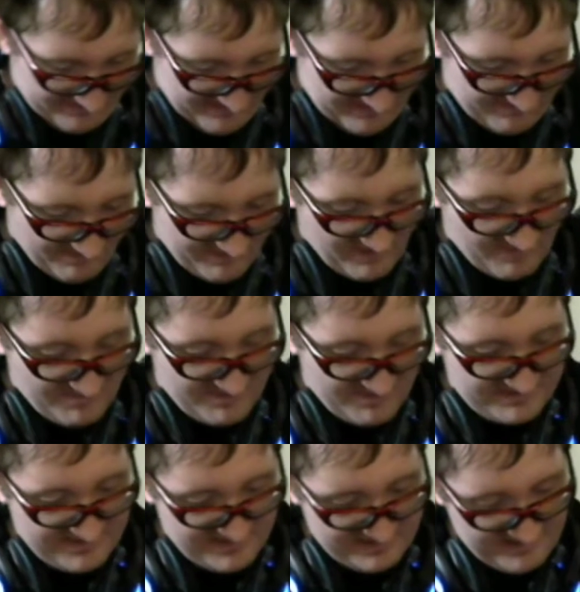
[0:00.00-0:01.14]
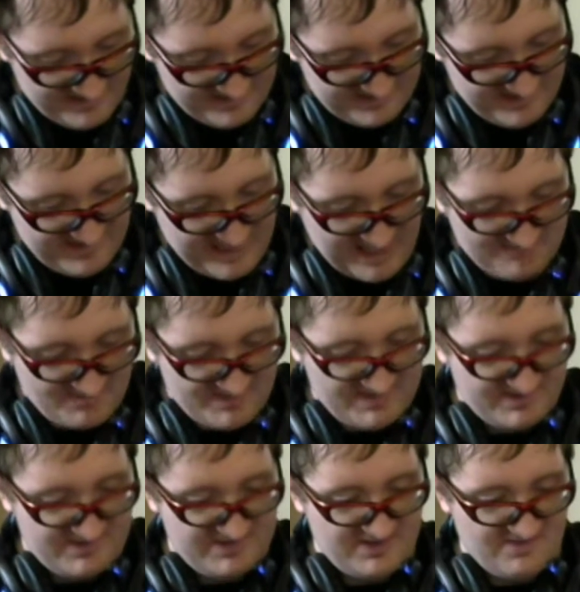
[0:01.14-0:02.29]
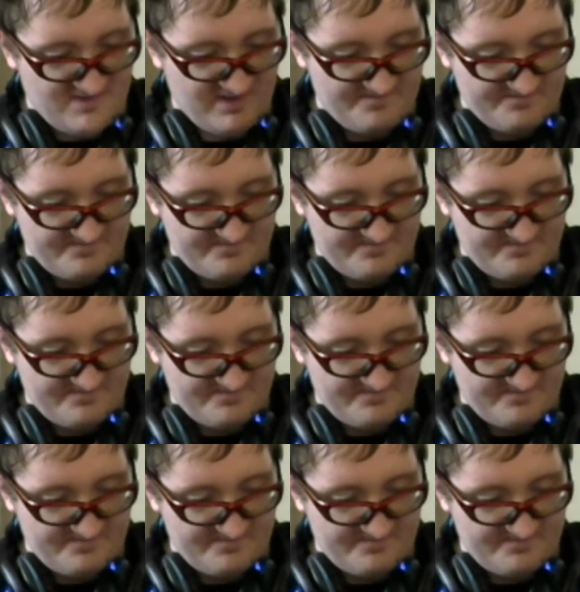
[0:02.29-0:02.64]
suppose I'll open in camera just to